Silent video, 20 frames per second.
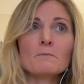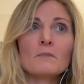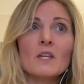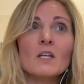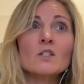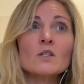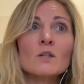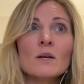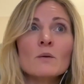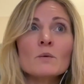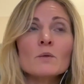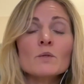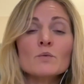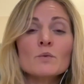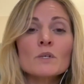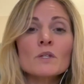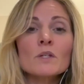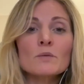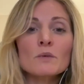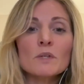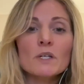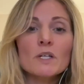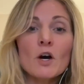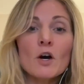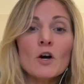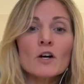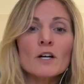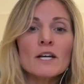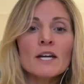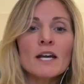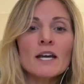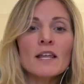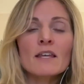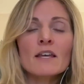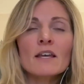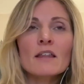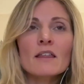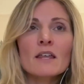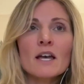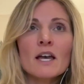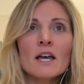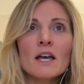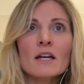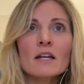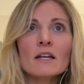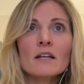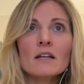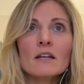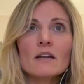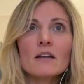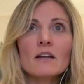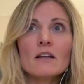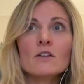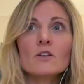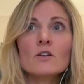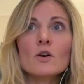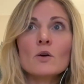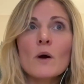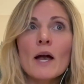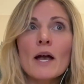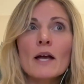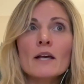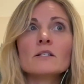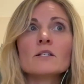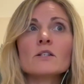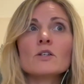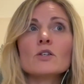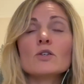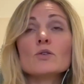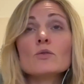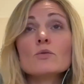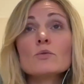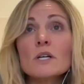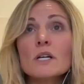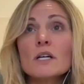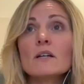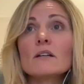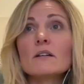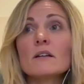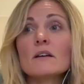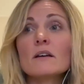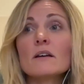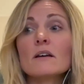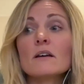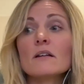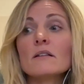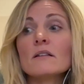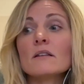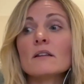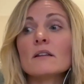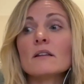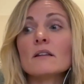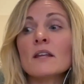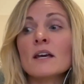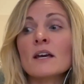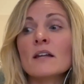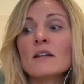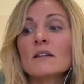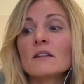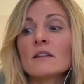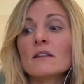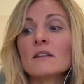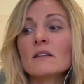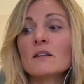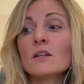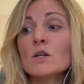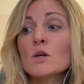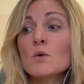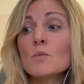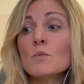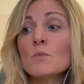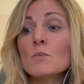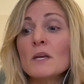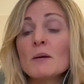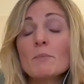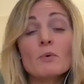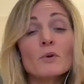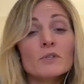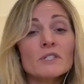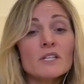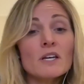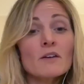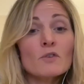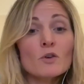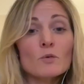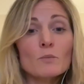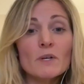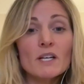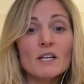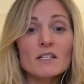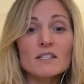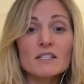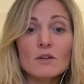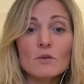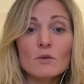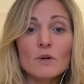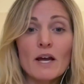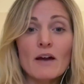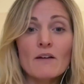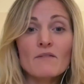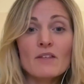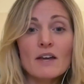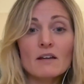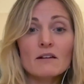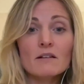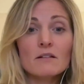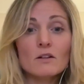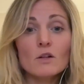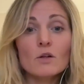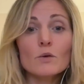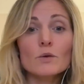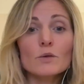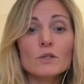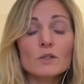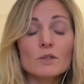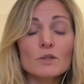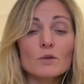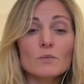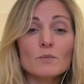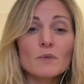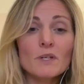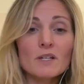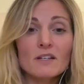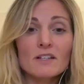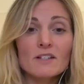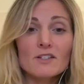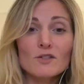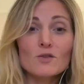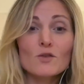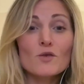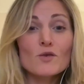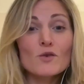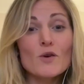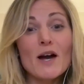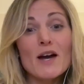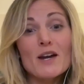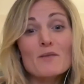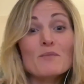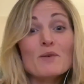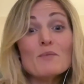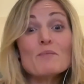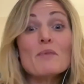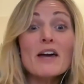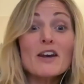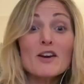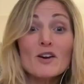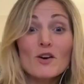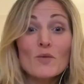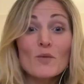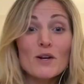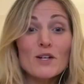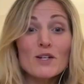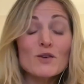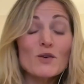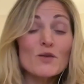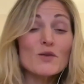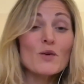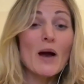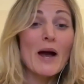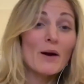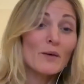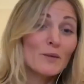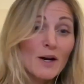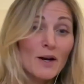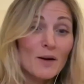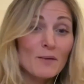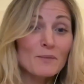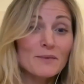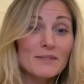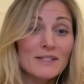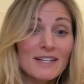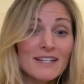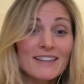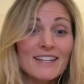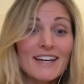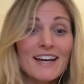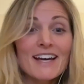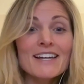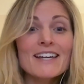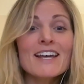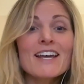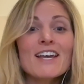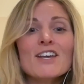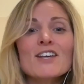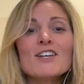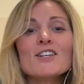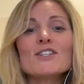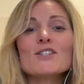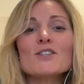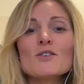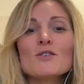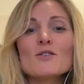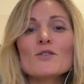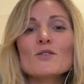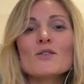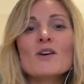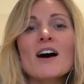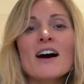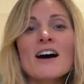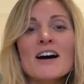So that was really, really hard. And I think that, as a unit, that, people suffer because they don't have that closed loop because you don't know how to be better when you don't know outcomes like that. So,